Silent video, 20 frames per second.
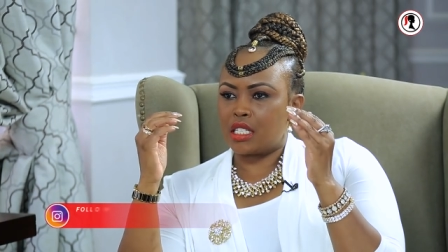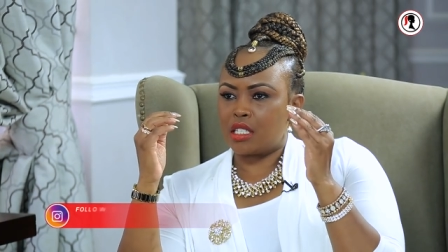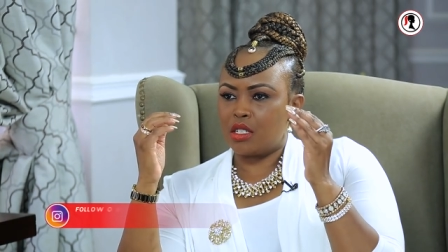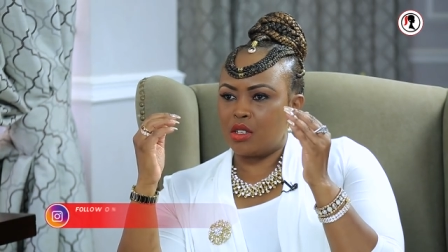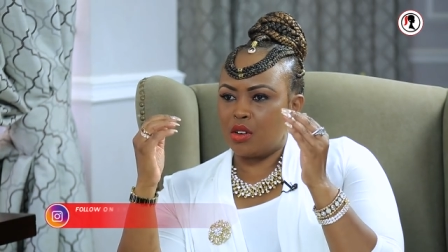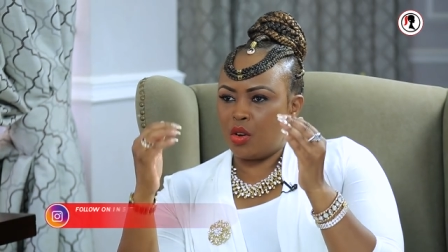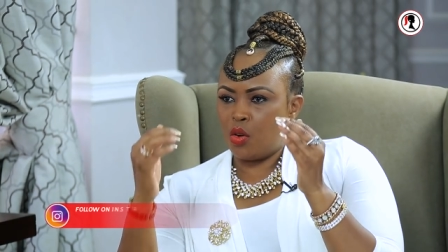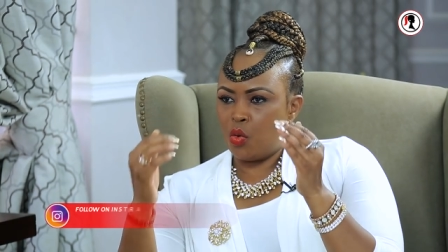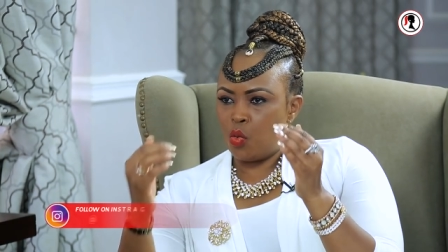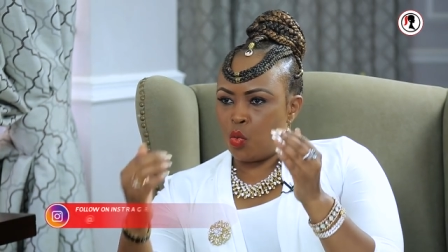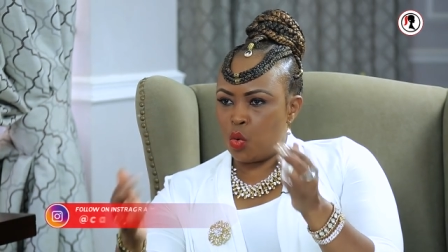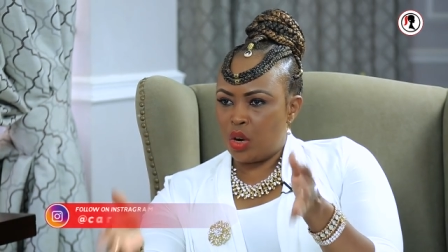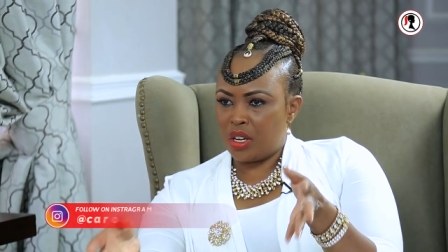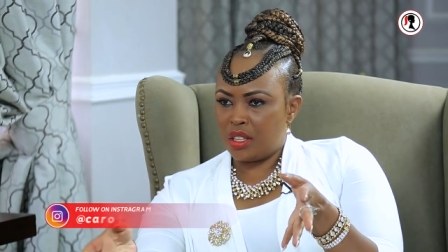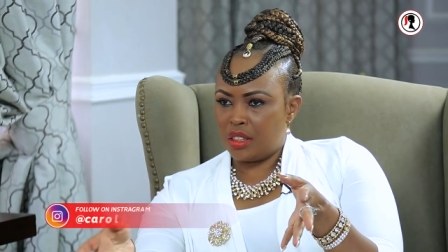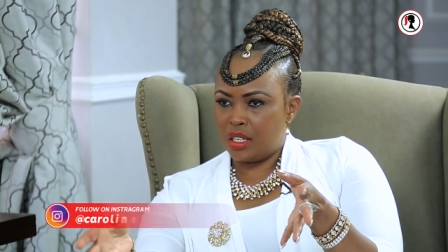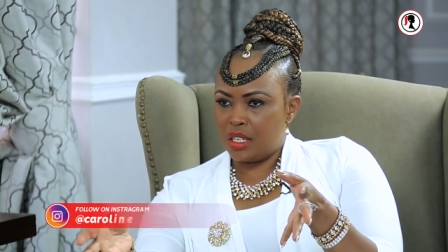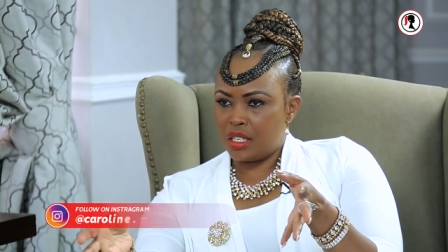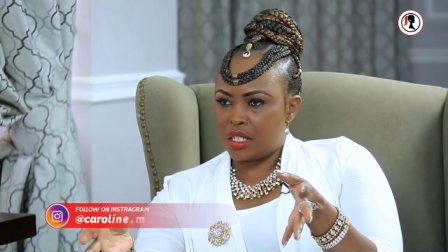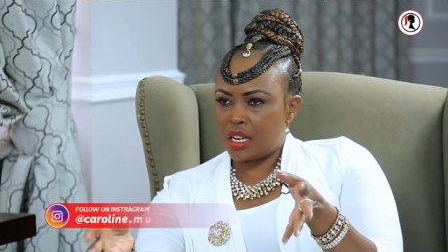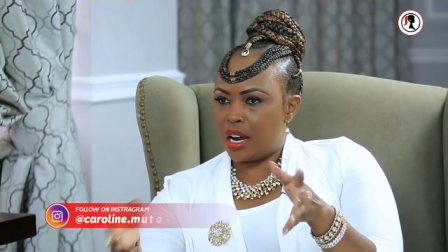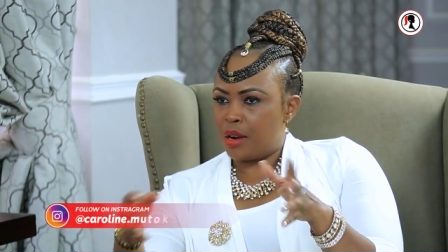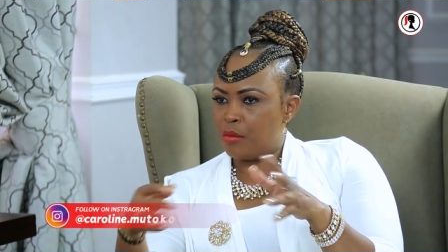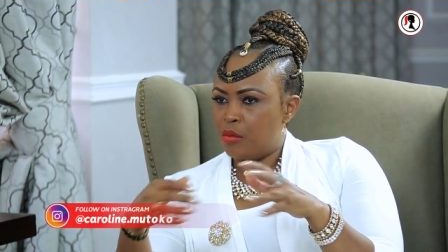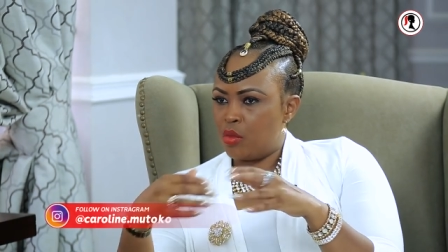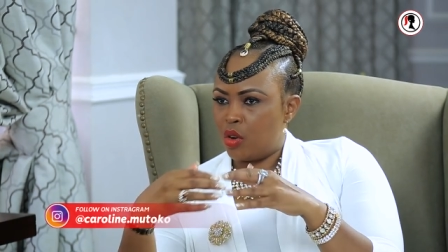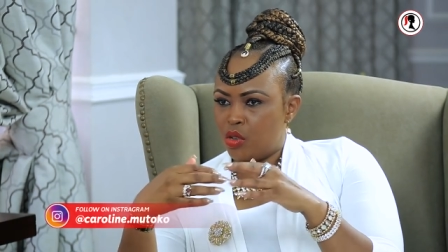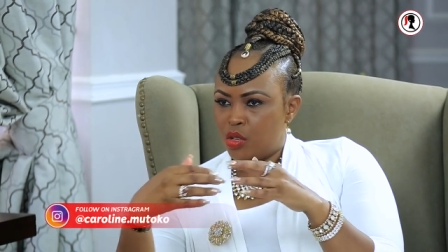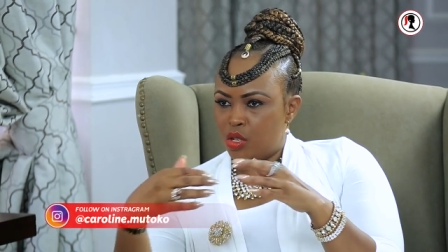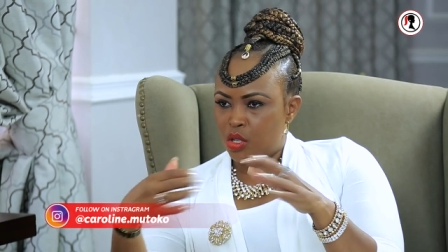it's not worth it,
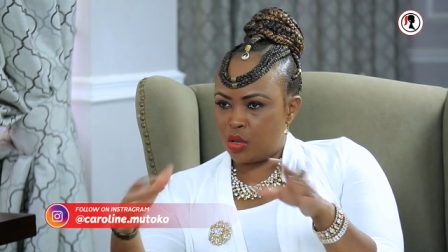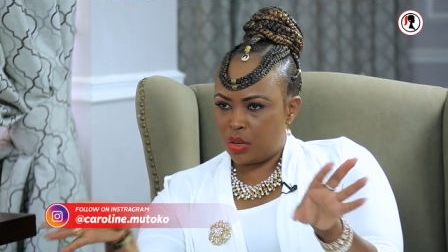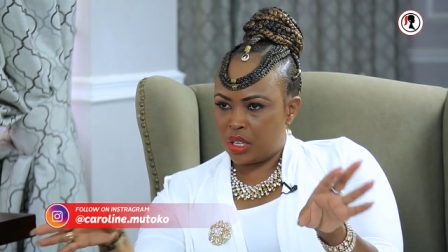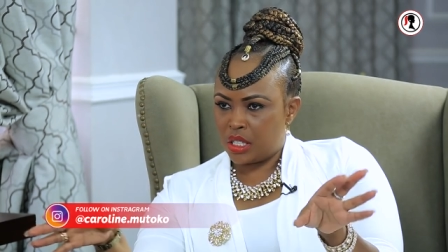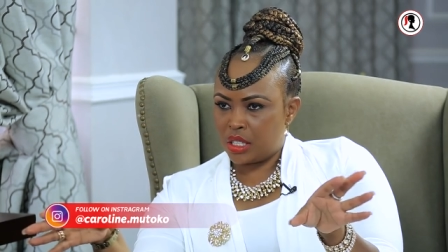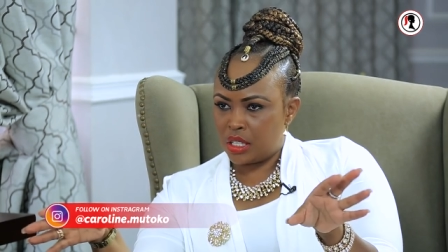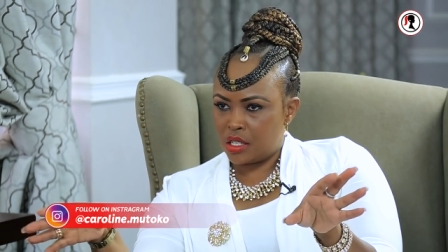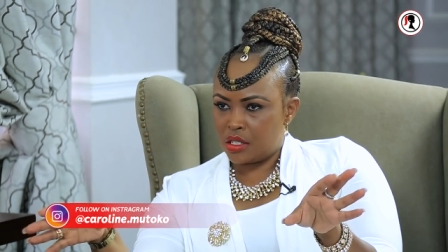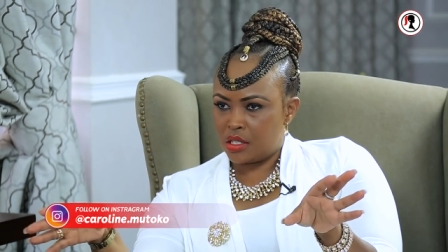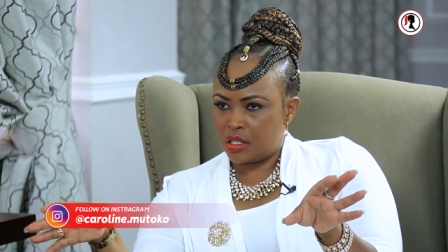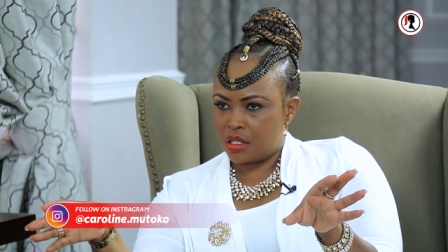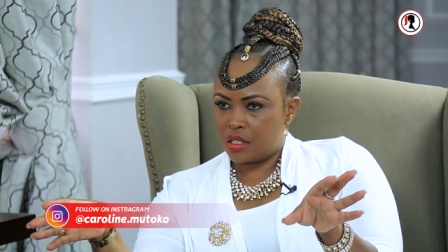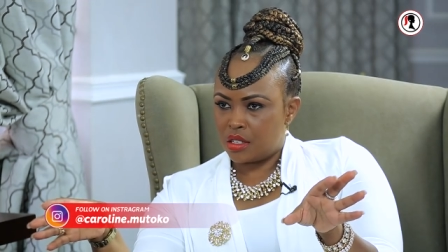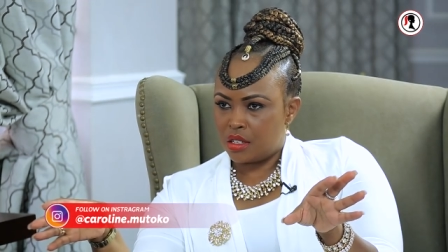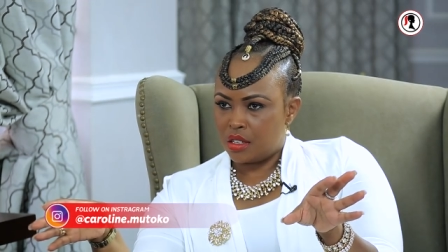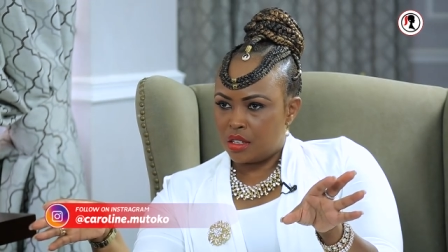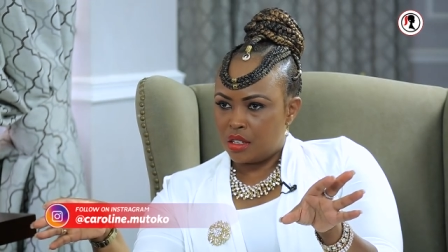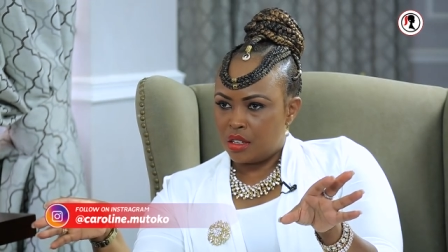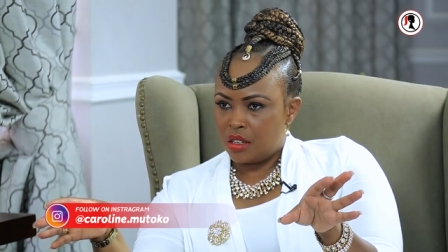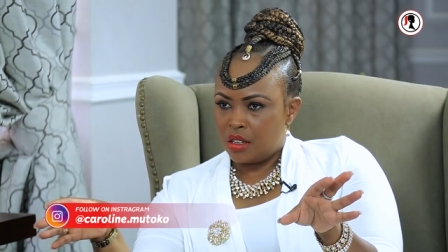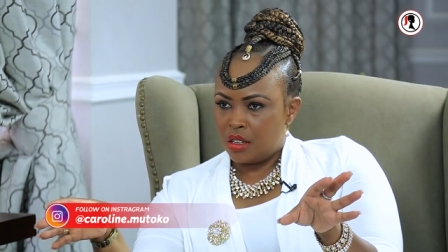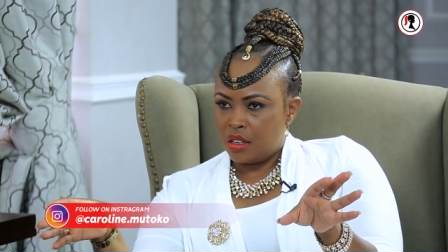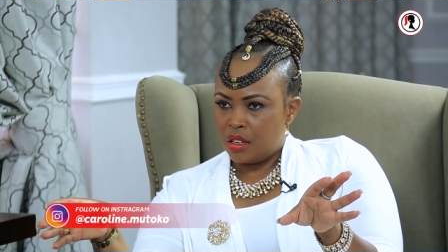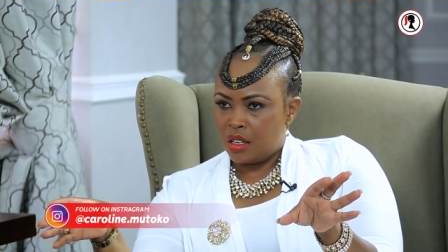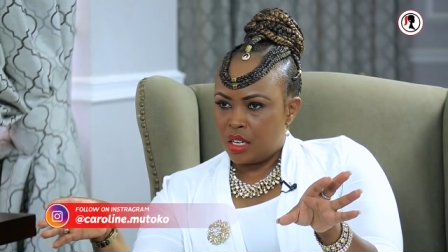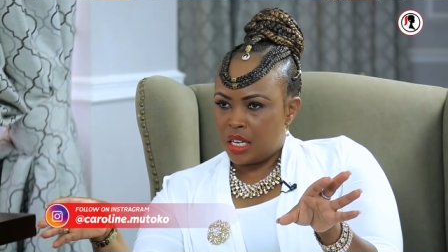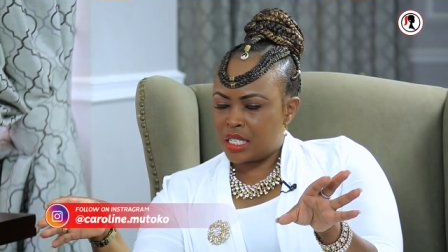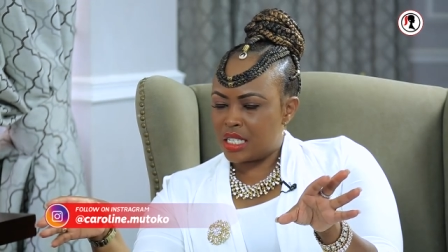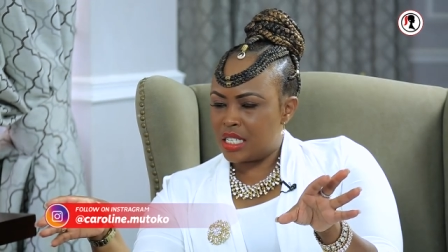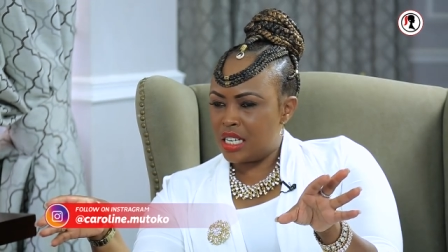I'm not doing this?
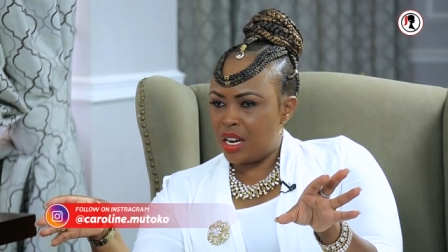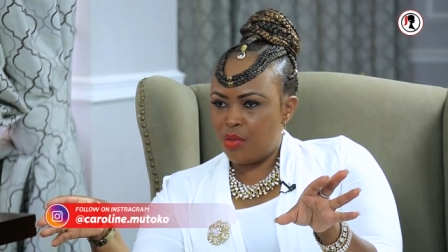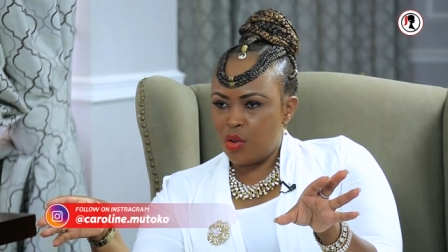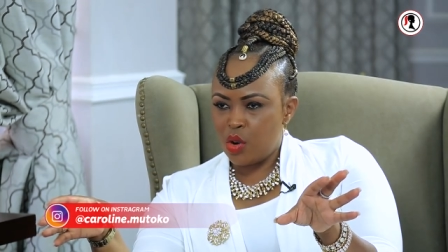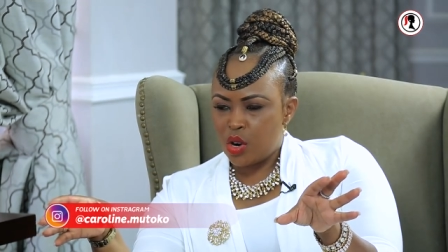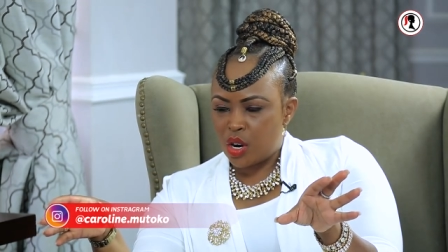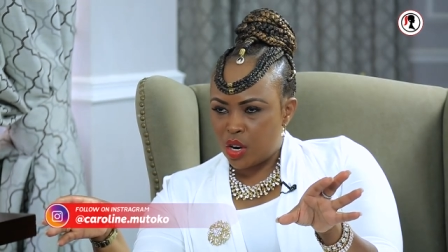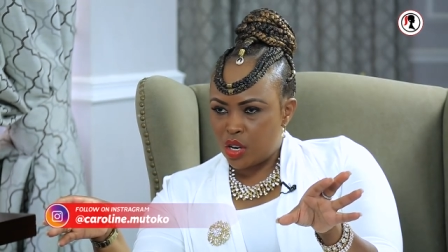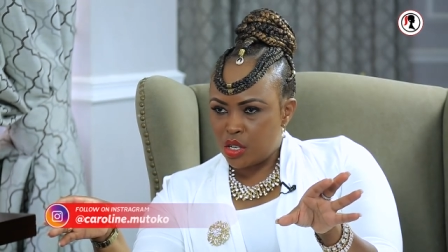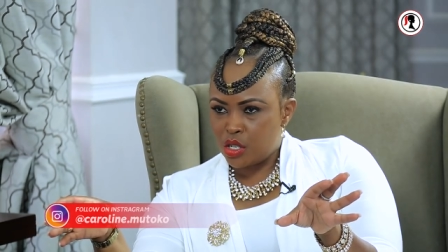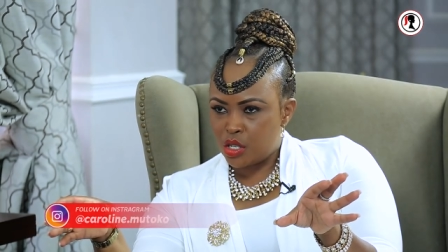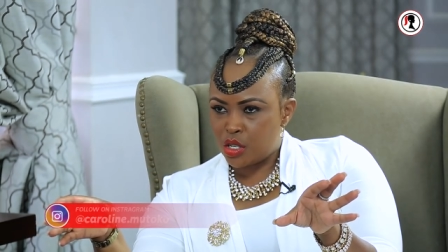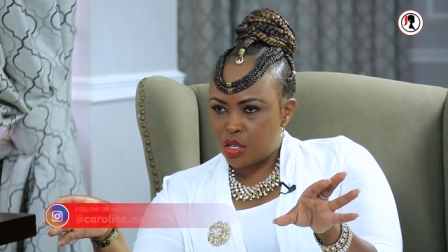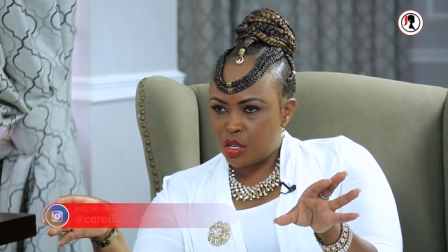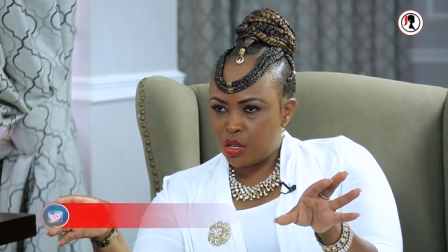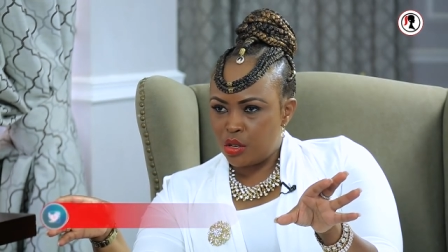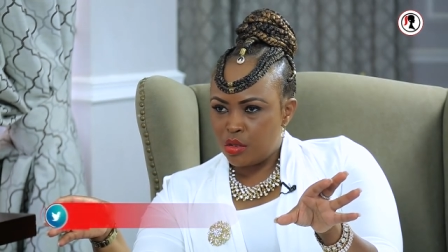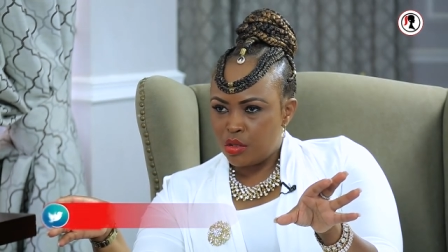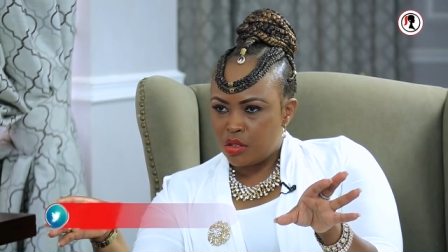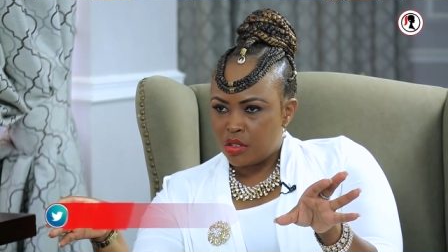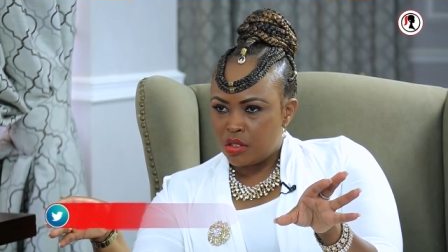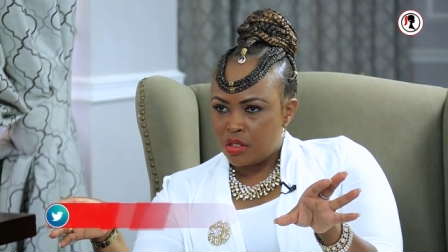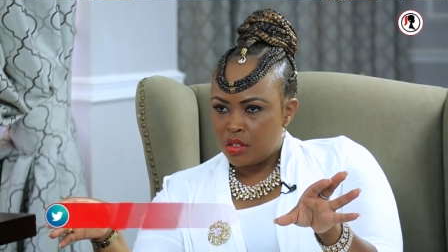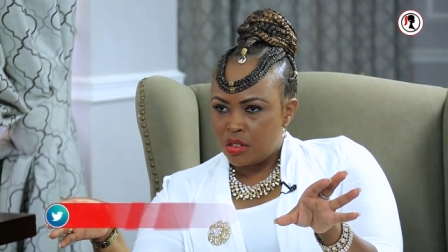It never occurred to you?